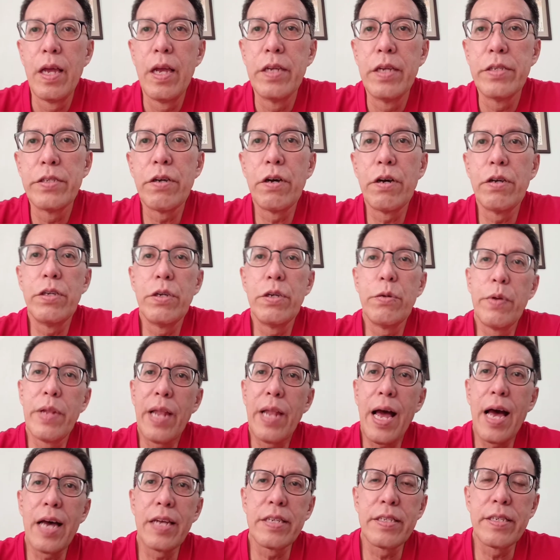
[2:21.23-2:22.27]
So you will
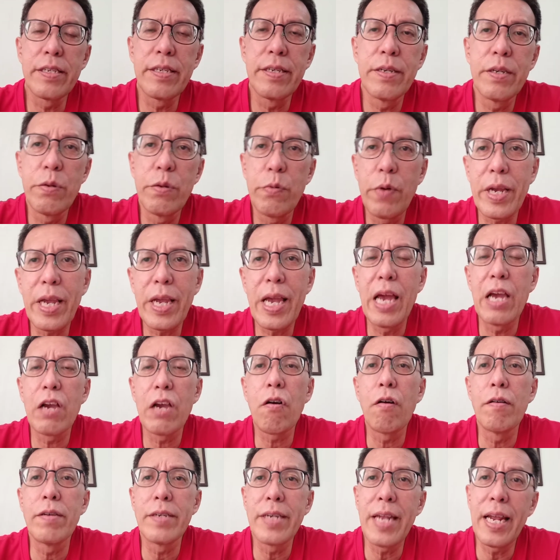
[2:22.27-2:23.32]
ask, what kind of
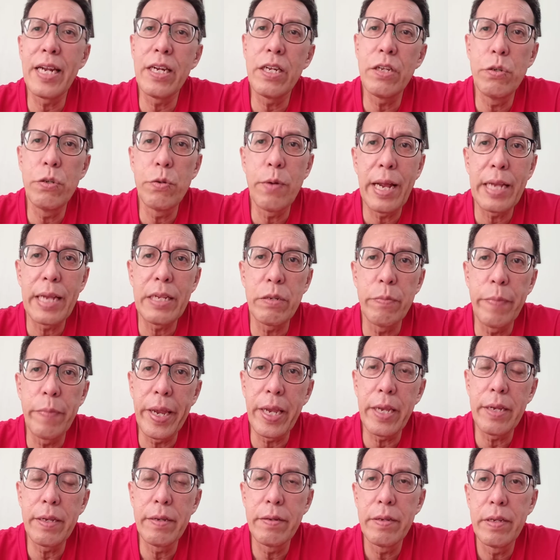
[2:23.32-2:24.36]
content do you like to
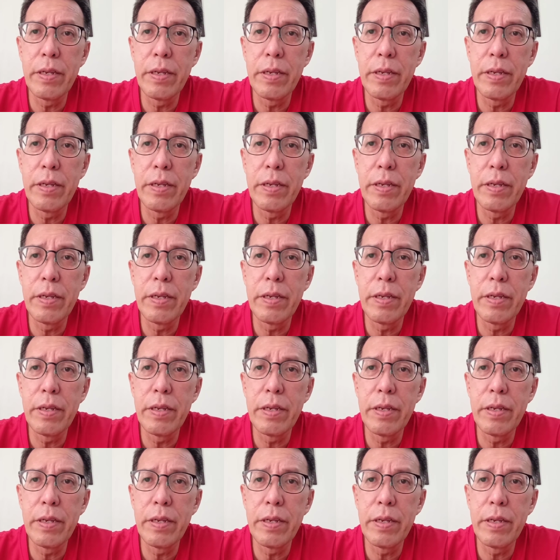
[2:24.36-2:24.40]
make?